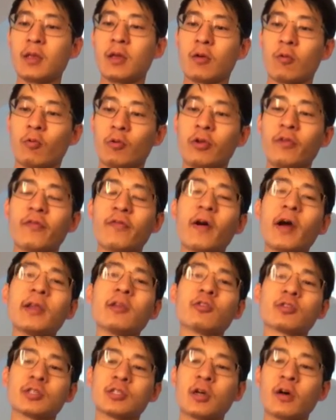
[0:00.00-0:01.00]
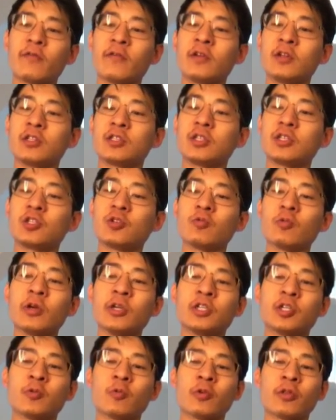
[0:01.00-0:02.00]
When you find yourself in a
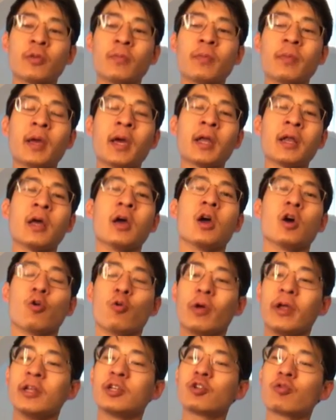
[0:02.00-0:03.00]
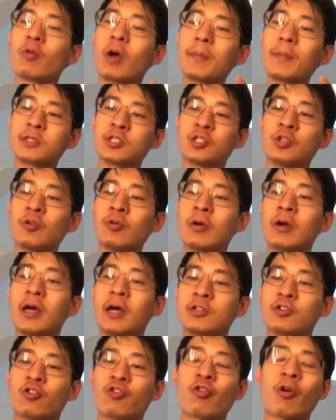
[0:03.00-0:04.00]
situation with a man who interrupts you
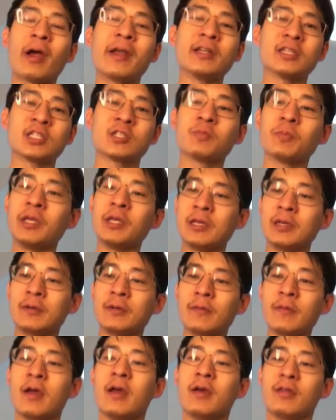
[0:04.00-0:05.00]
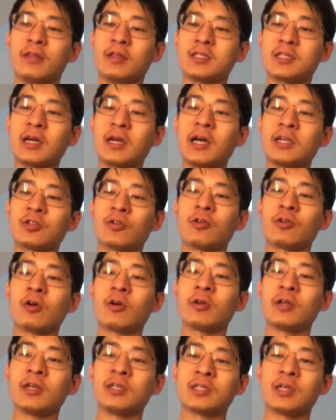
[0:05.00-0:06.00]
as you're trying to speak, these guys are
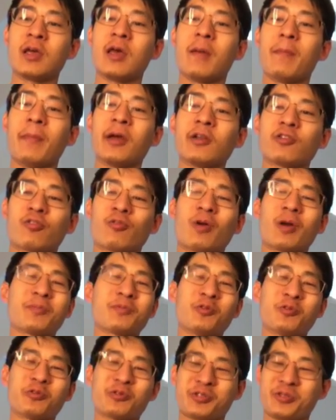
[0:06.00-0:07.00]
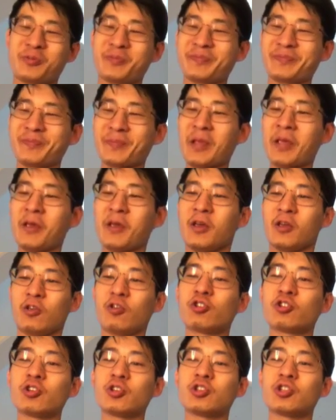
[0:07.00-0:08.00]
known as man-interrupters, you
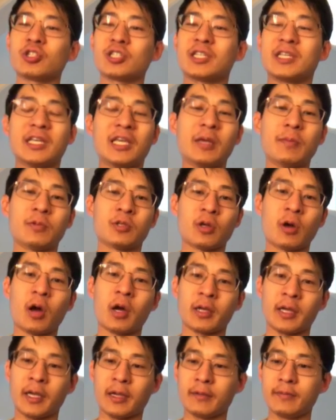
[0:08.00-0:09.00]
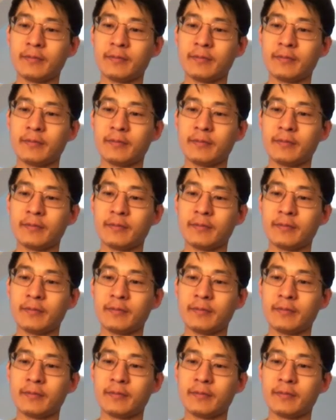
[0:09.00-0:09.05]
should just keep talking.